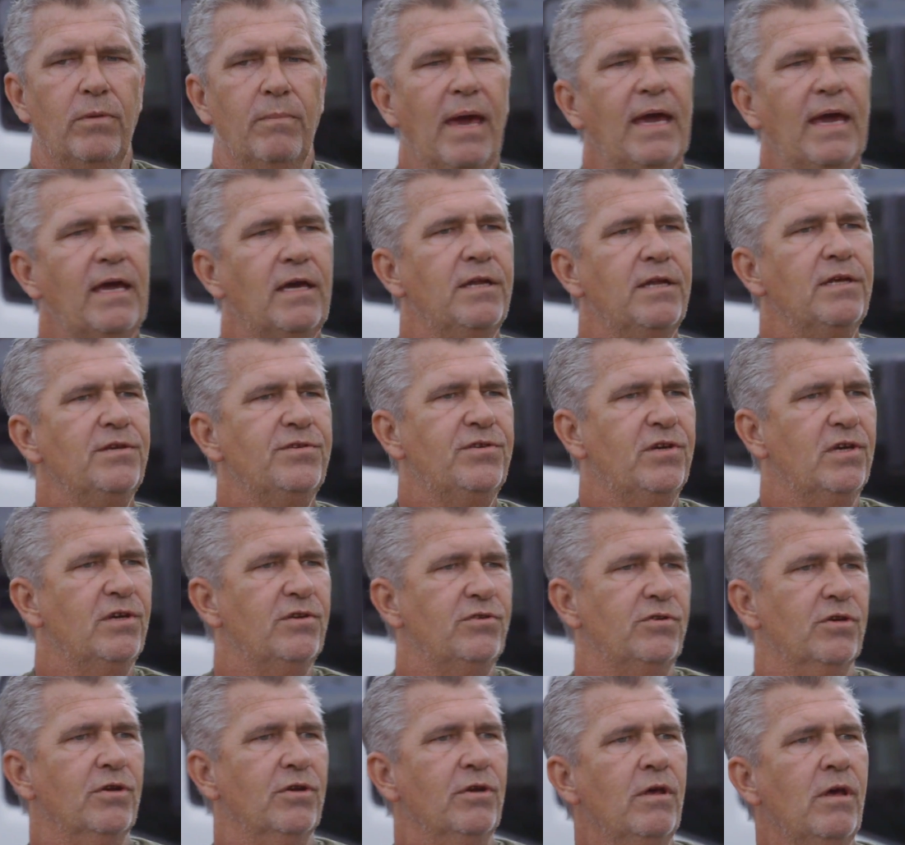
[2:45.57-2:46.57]
make a
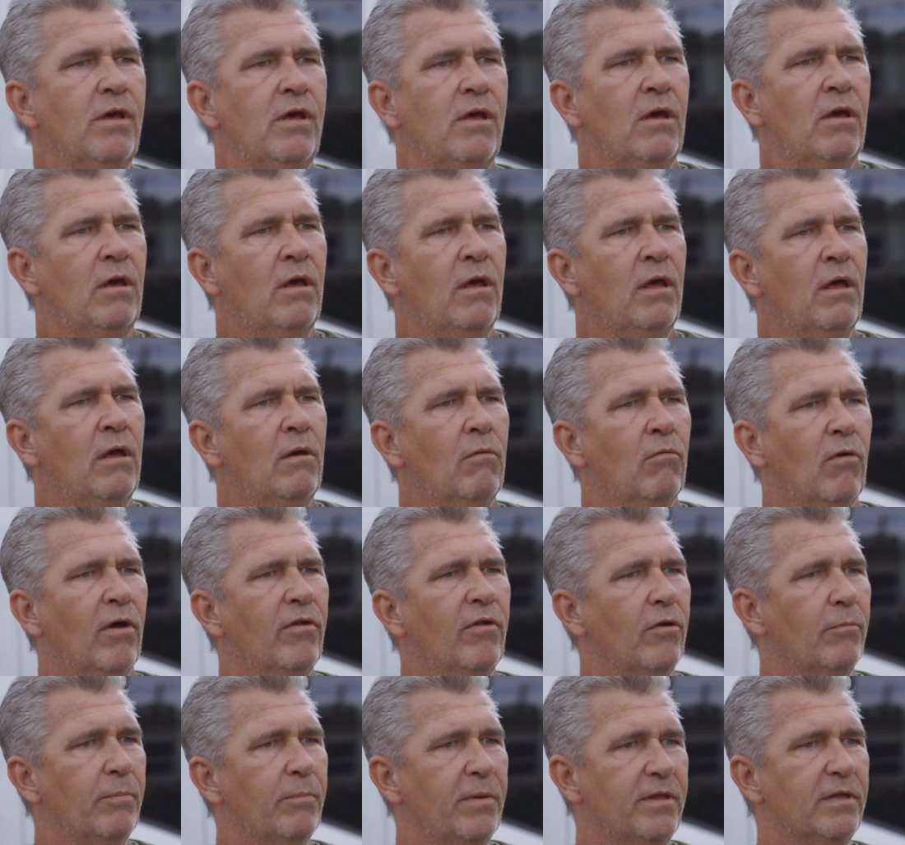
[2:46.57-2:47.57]
decision,
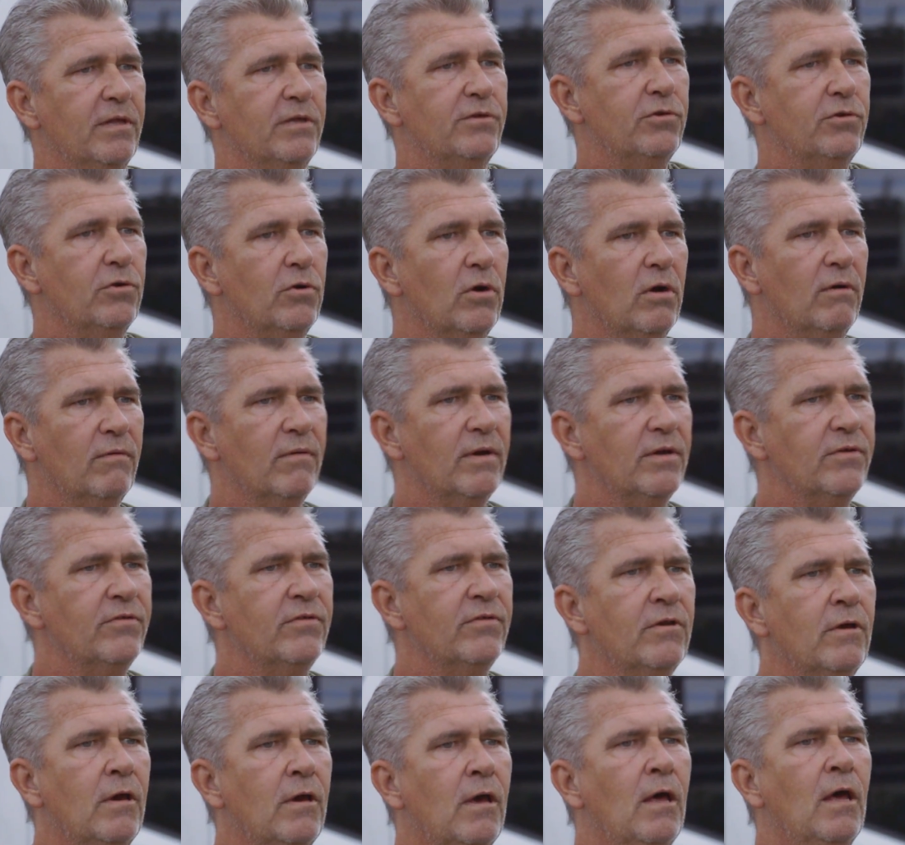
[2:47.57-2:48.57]
whether it be the two of
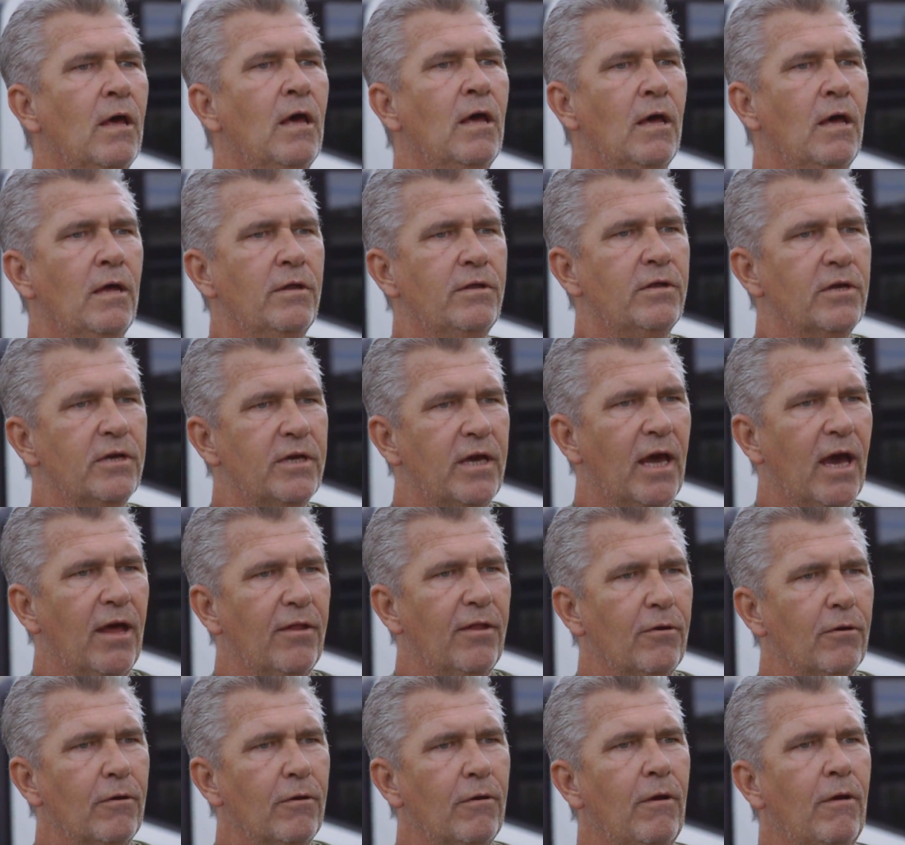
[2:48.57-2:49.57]
us
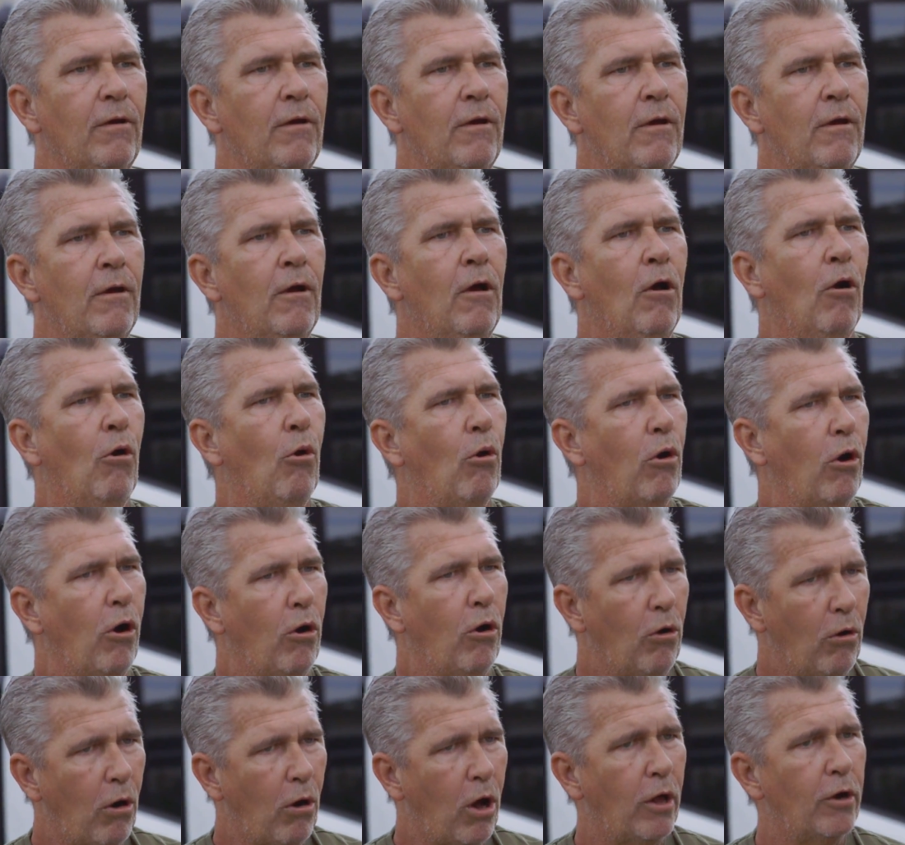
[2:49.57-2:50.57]
together or
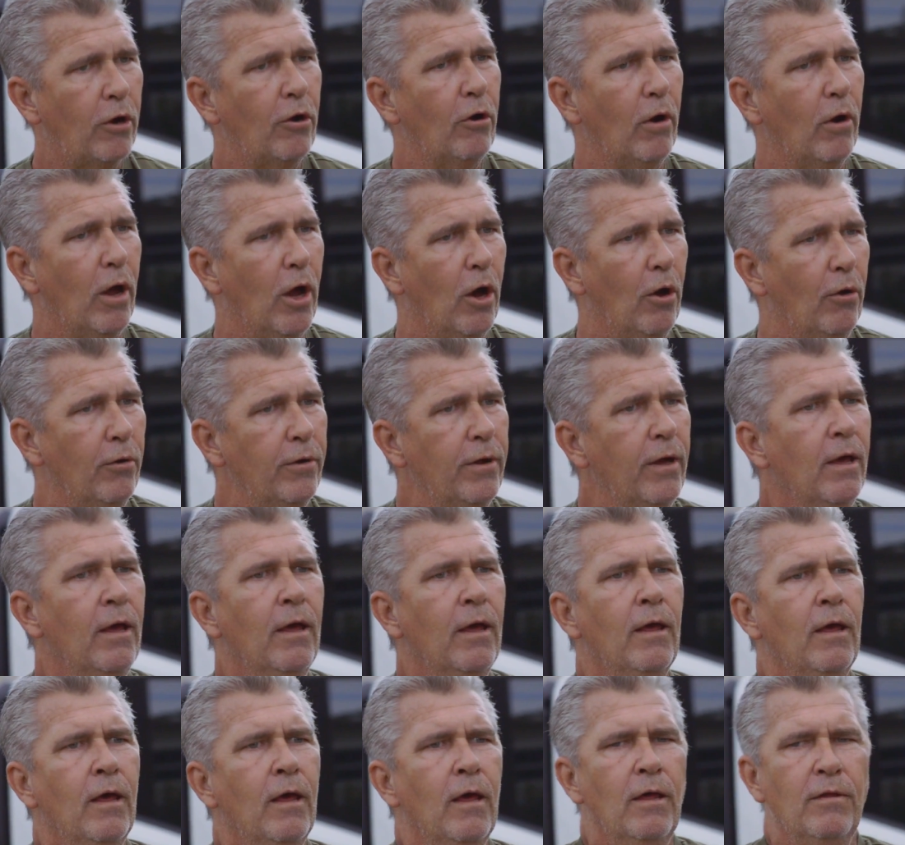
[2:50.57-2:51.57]
her on her own,
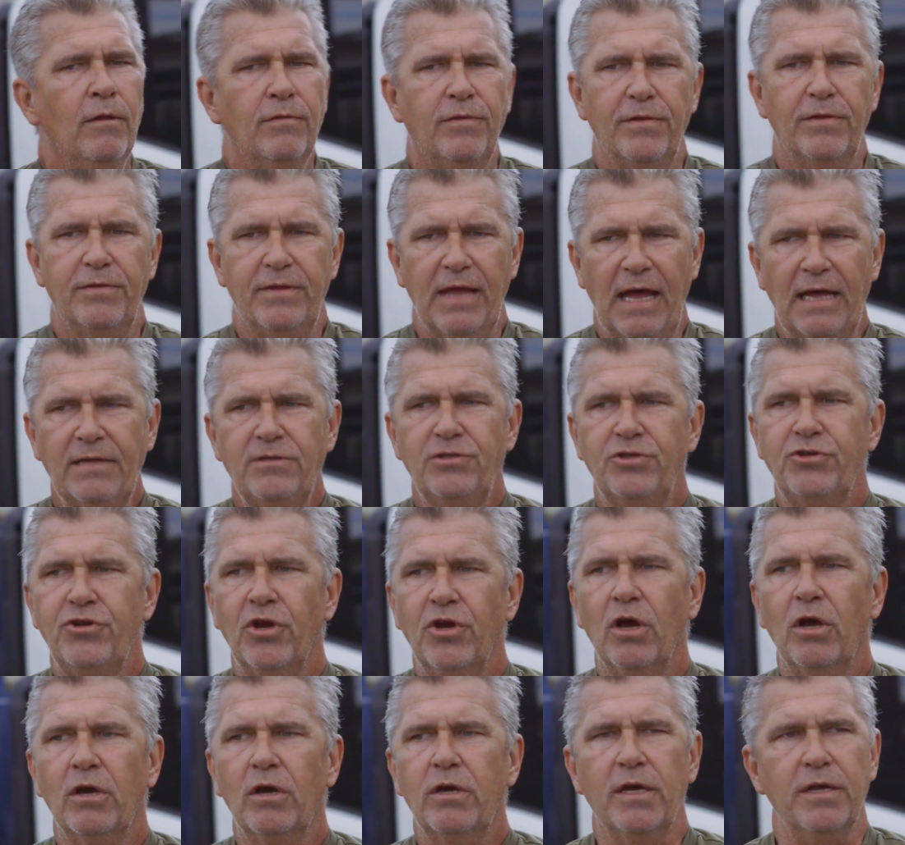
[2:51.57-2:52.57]
that that's
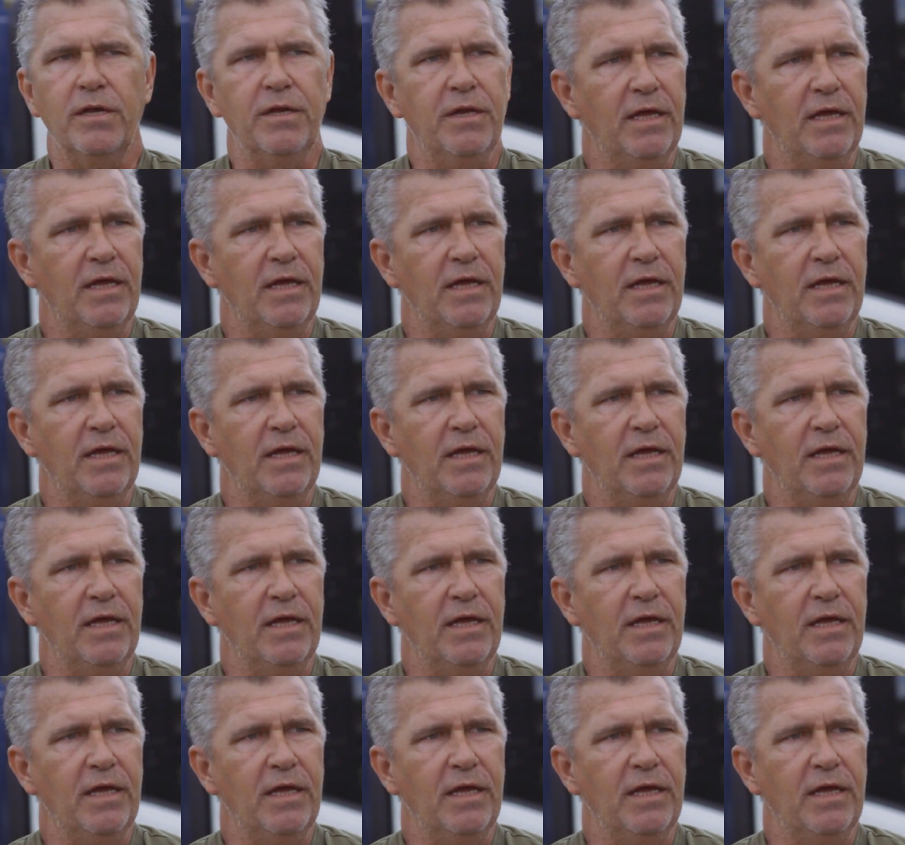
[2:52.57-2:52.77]
junk, it